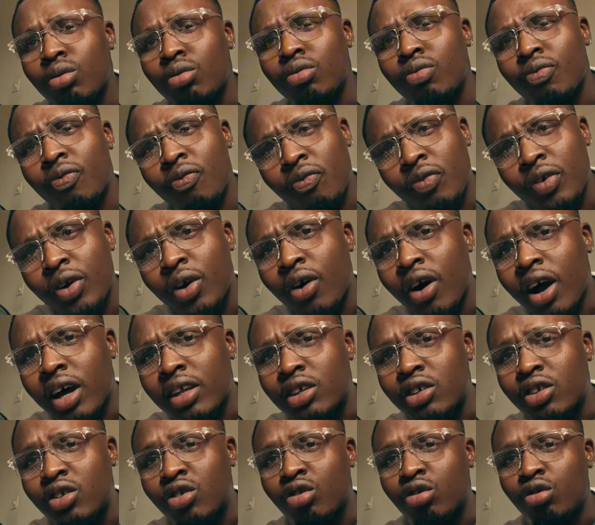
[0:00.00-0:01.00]
figure out
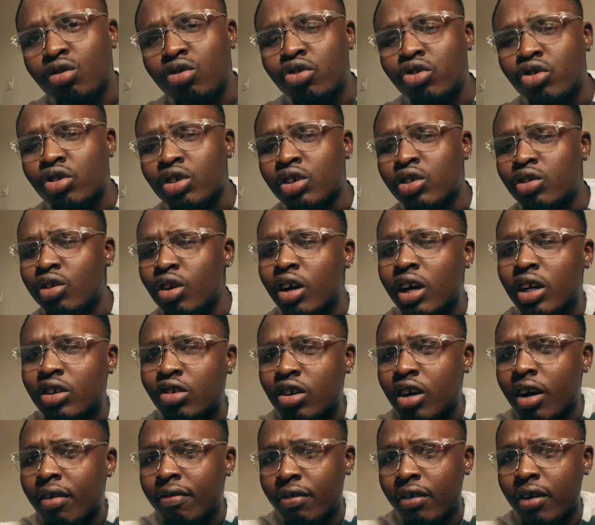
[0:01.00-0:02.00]
a solution? As long as you
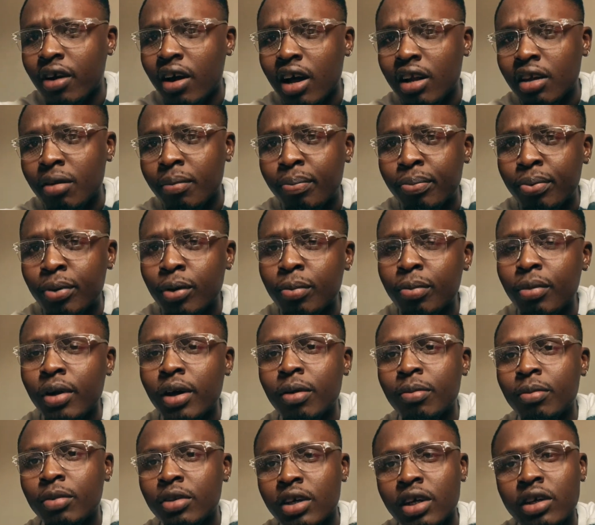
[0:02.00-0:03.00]
can figure out the
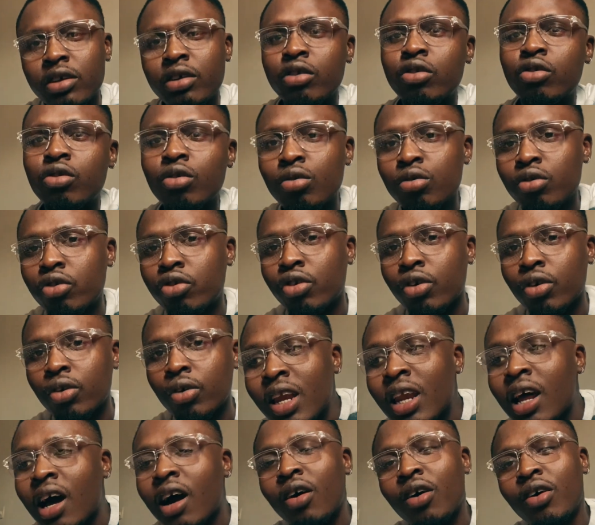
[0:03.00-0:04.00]
problem, there's a solution.
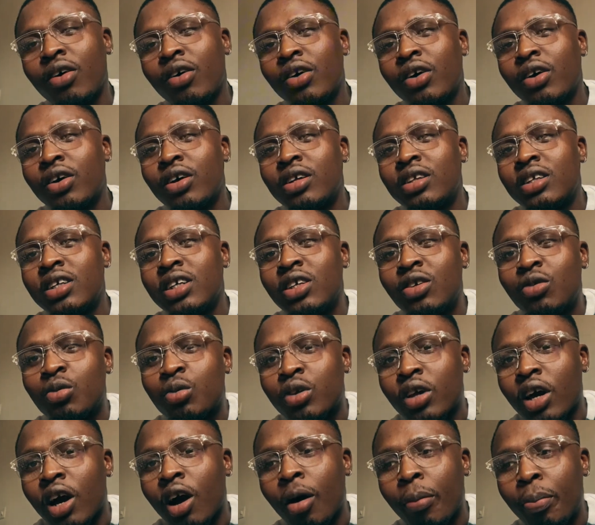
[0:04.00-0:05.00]
Now, this
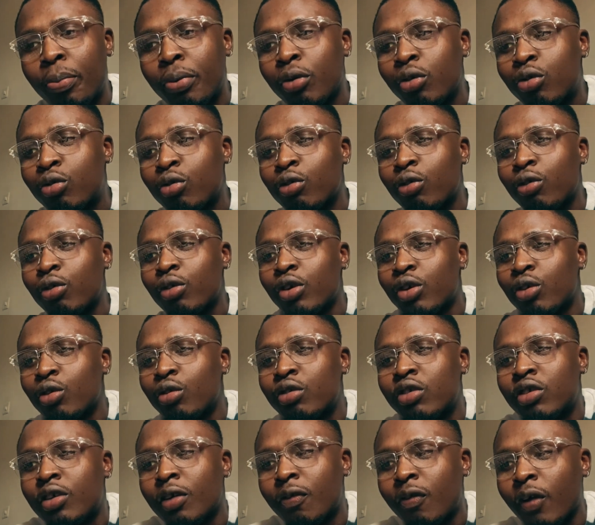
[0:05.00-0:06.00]
would help you
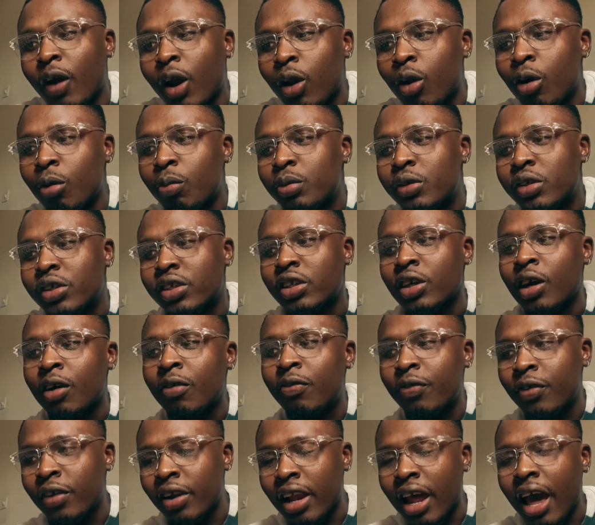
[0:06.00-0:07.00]
to develop
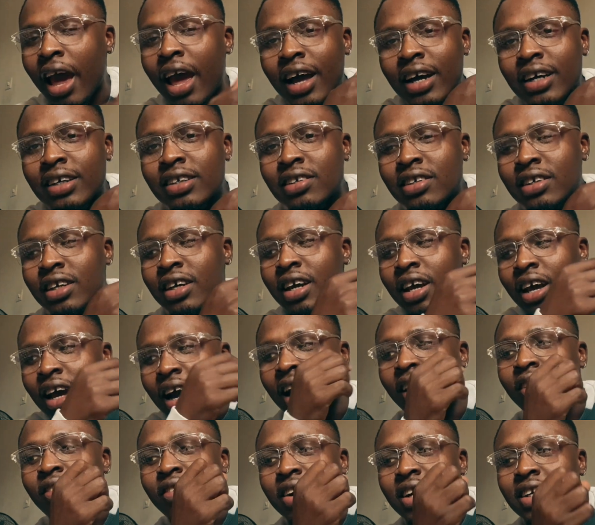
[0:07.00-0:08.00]
self-reliance
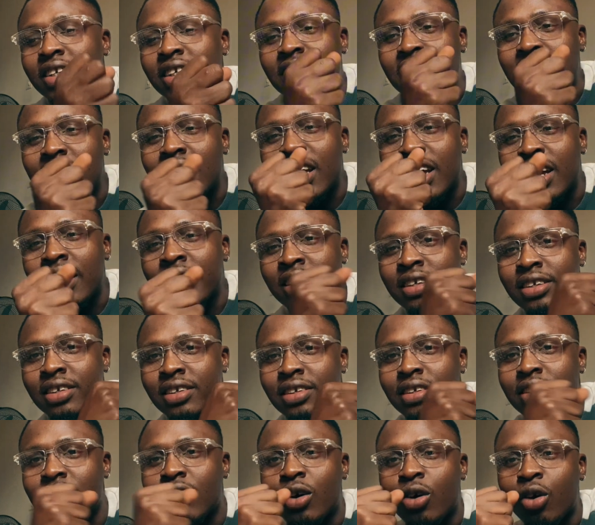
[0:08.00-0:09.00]
and
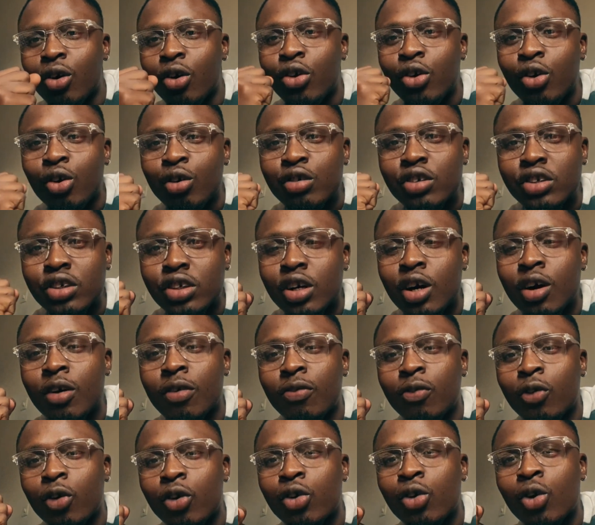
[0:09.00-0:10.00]
resilience on
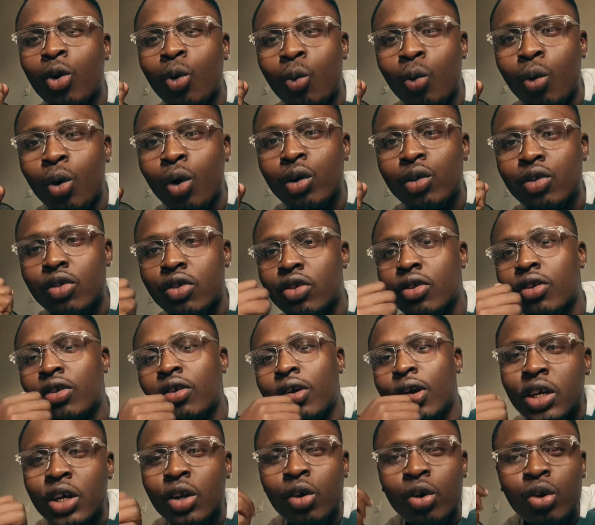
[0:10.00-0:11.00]
yourself, on your worth,
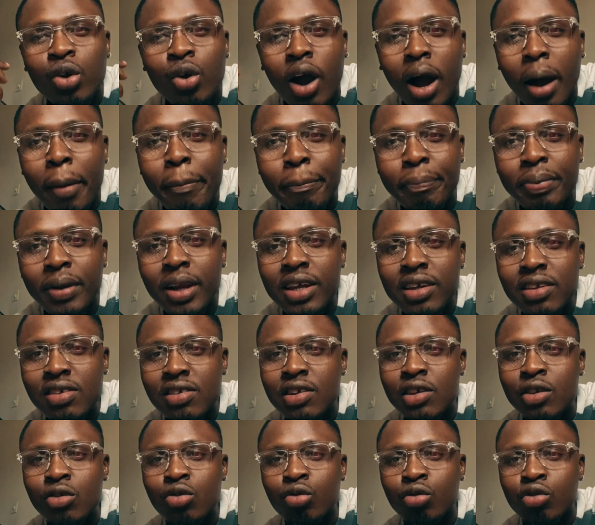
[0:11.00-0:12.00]
and on your
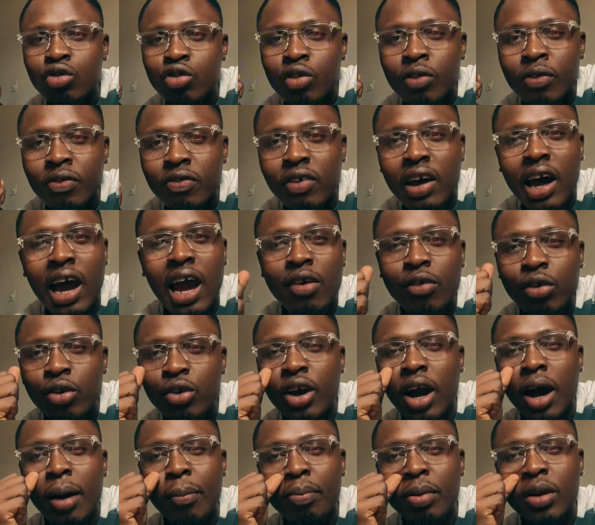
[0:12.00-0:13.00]
ability to survive, on
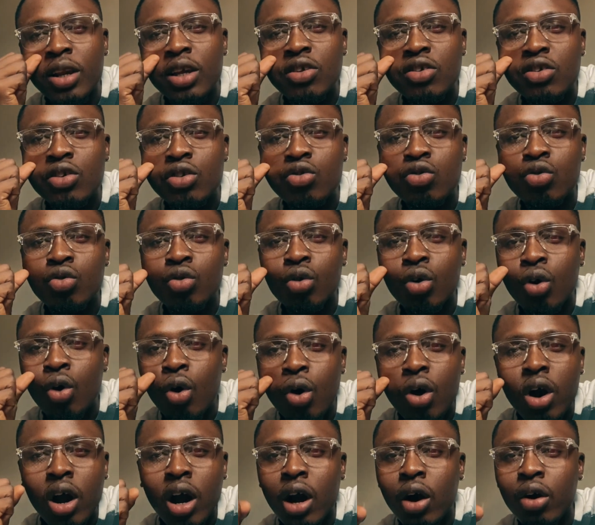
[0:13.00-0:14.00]
your ability to
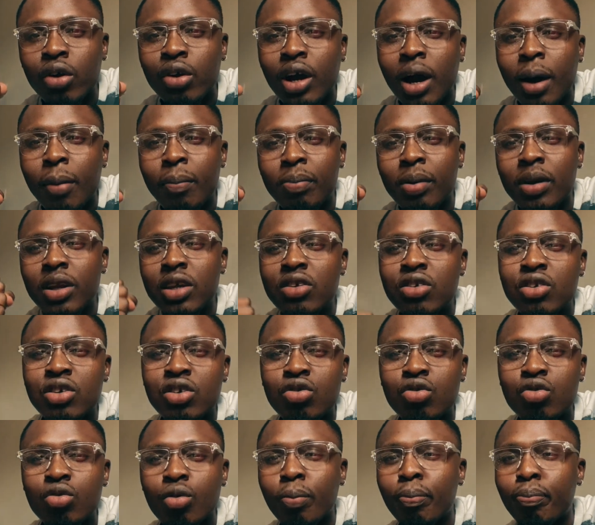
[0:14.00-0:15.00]
conquer, on your ability
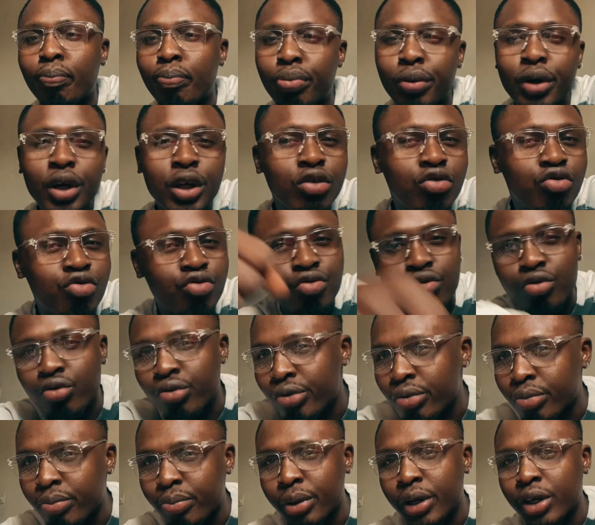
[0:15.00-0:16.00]
to break
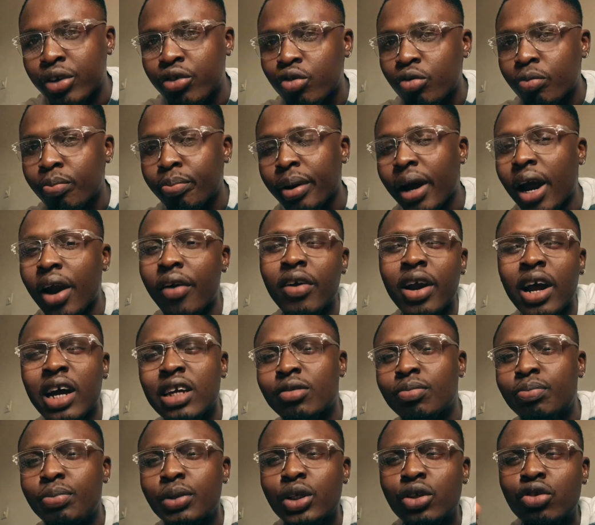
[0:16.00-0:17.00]
through barriers,
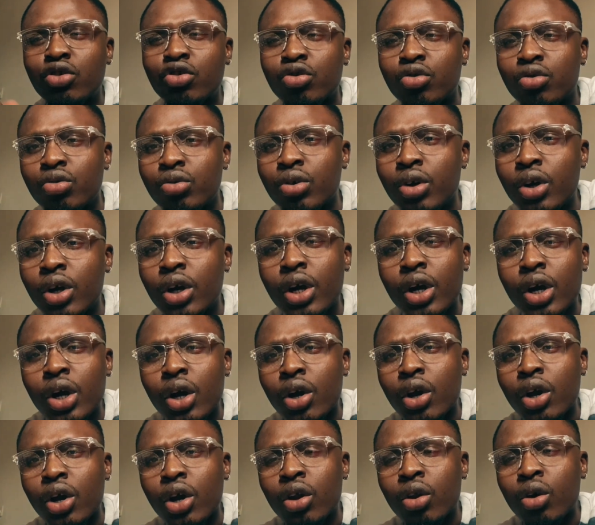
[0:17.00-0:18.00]
break through
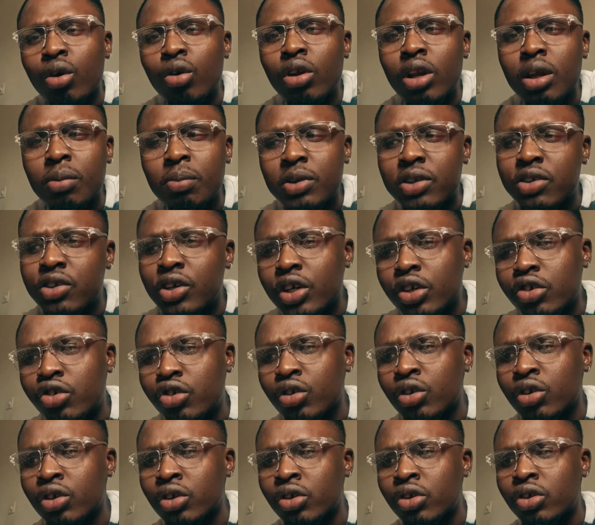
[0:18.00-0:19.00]

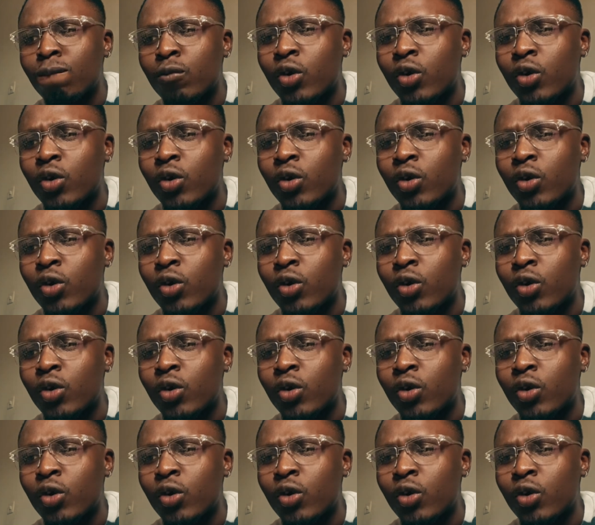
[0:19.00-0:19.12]
limitations.